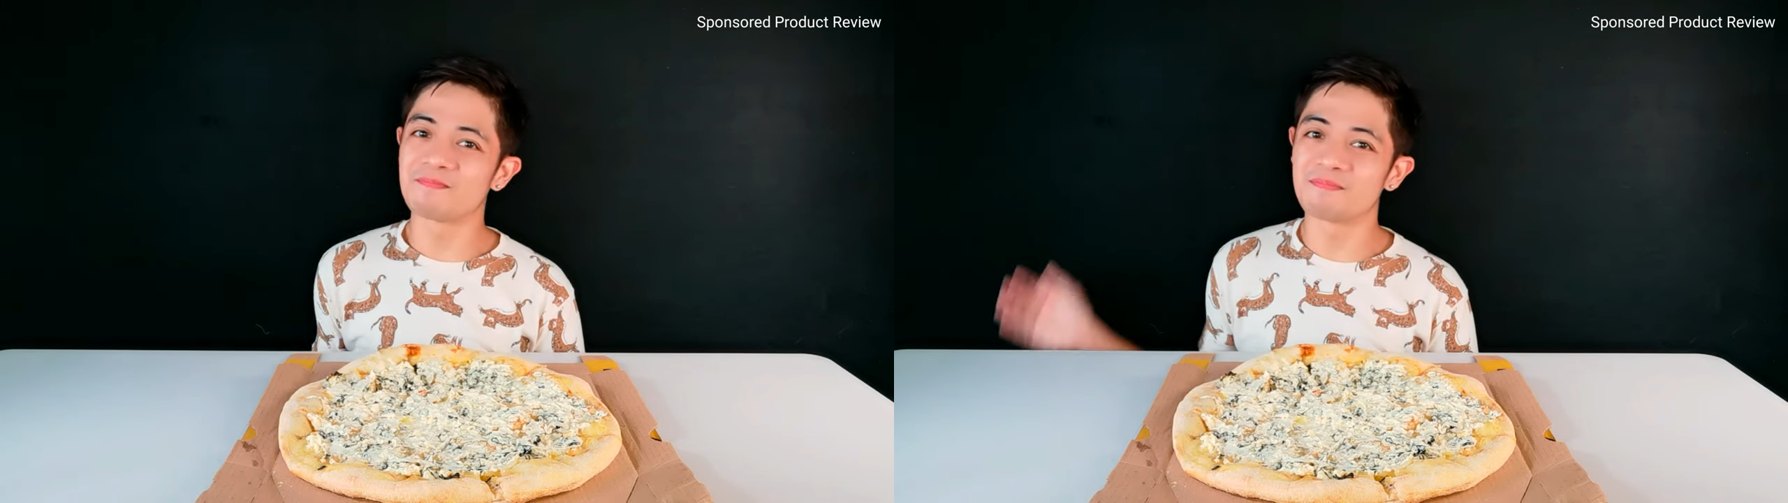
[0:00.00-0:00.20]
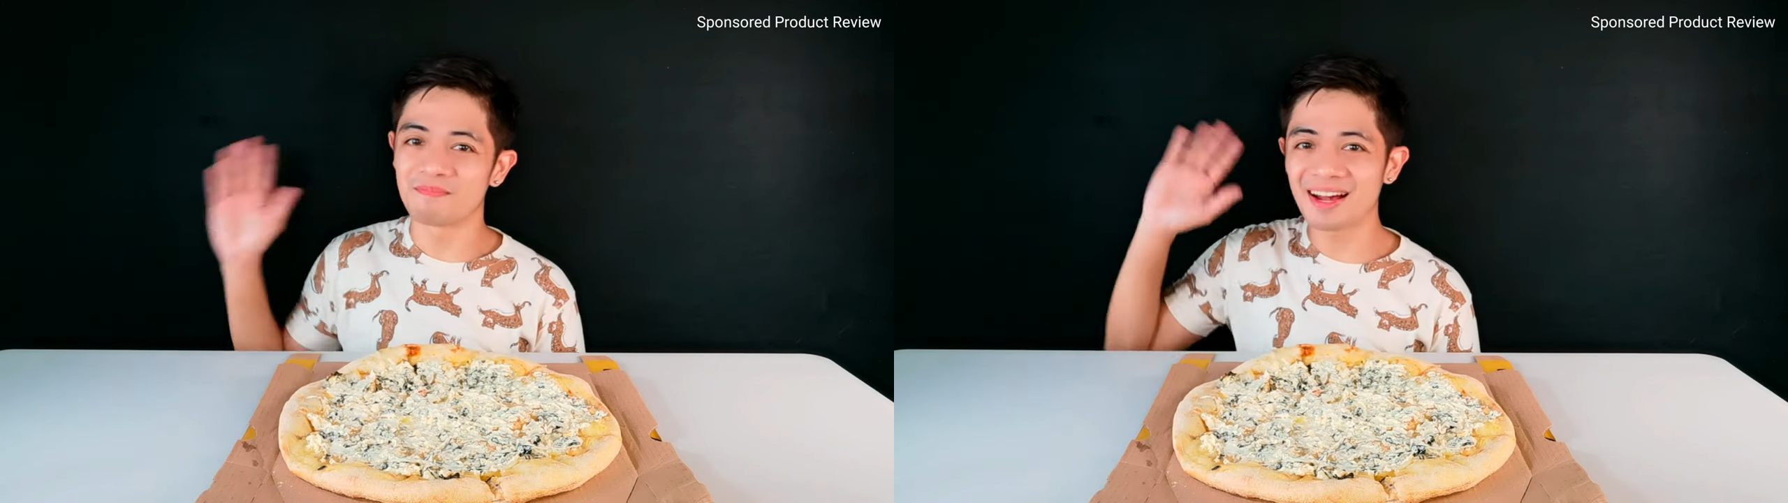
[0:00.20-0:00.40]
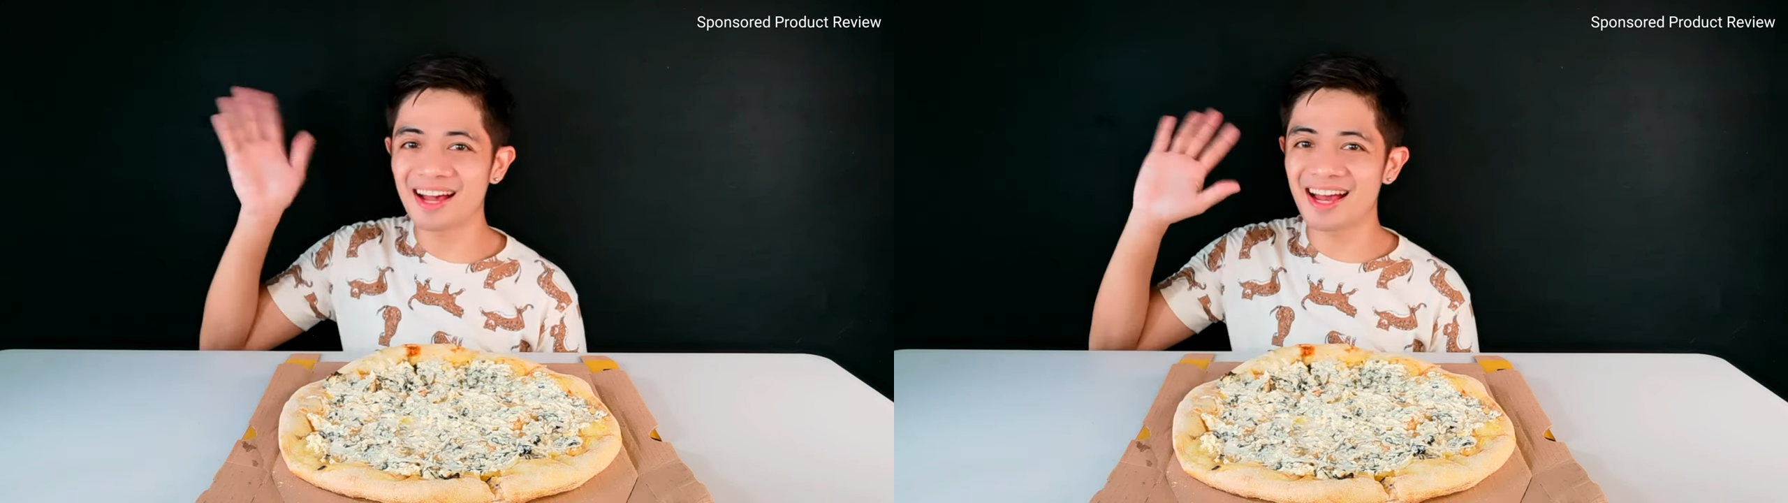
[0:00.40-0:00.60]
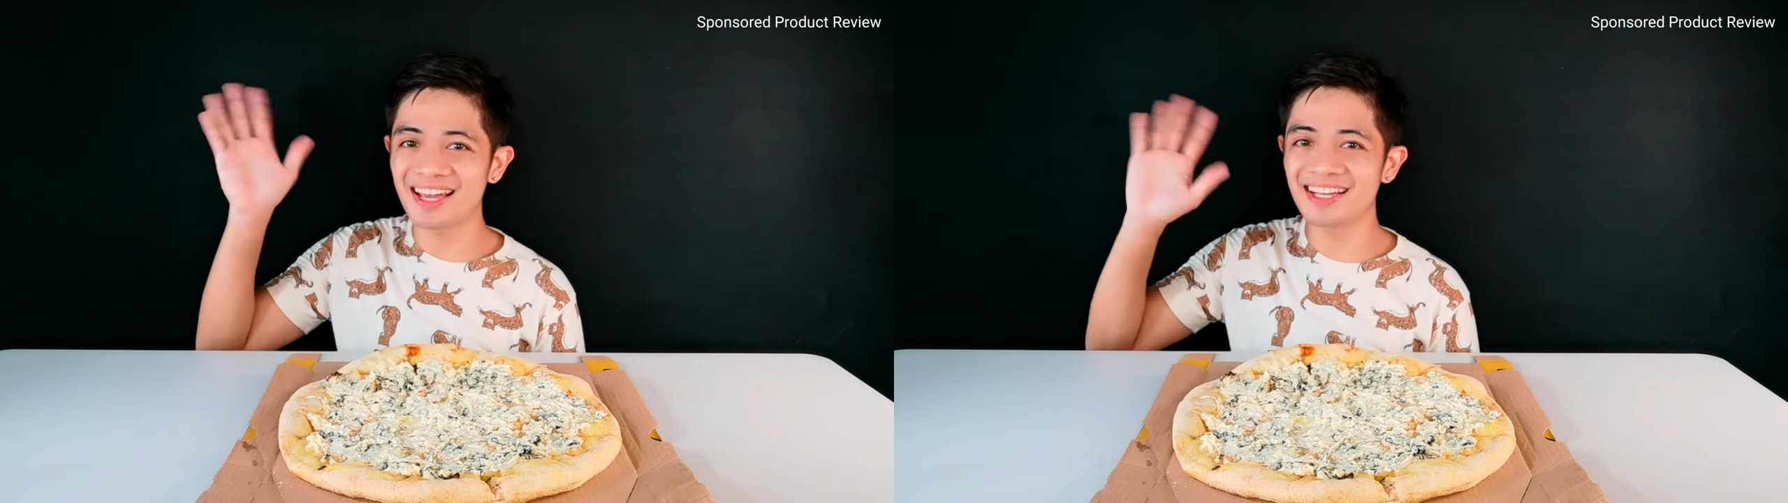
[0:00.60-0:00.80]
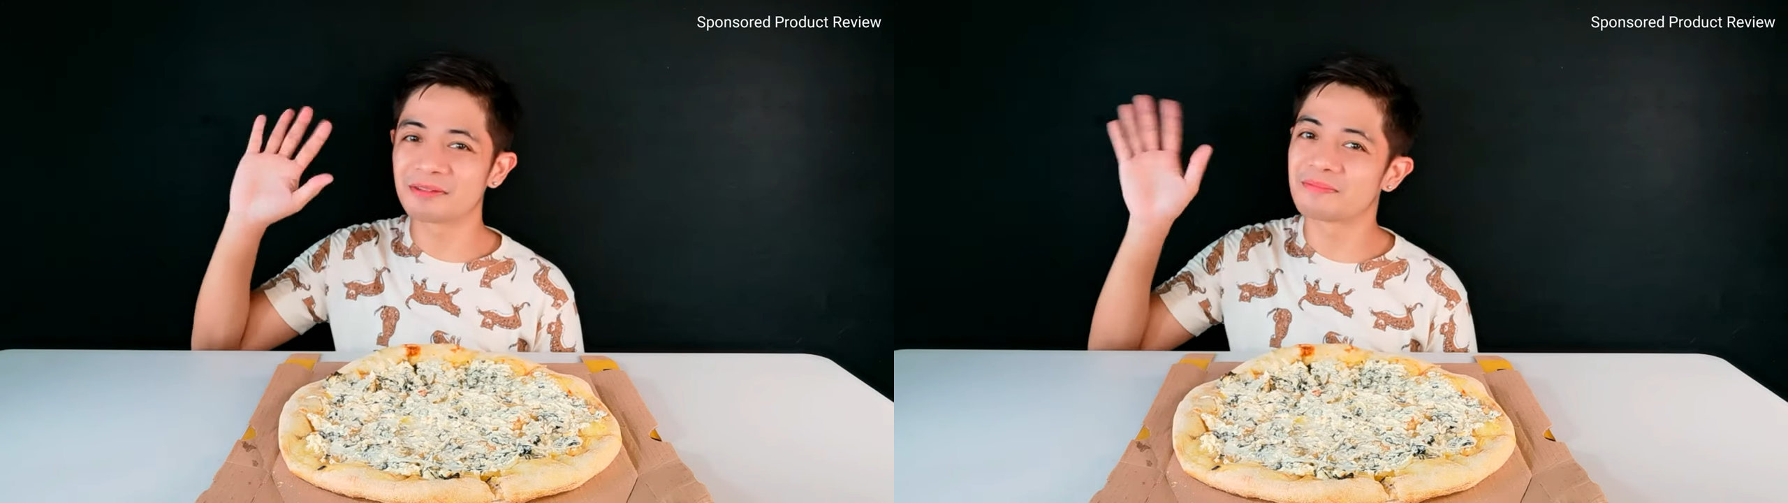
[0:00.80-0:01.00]

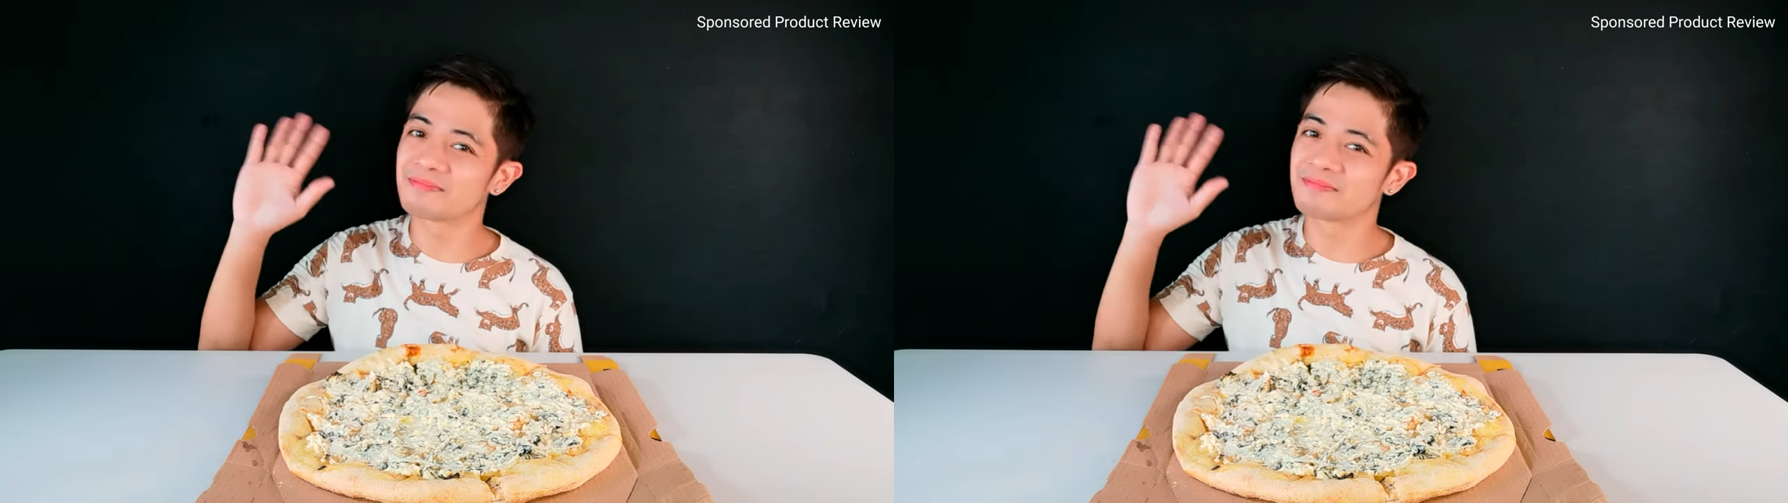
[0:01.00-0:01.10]
Bye!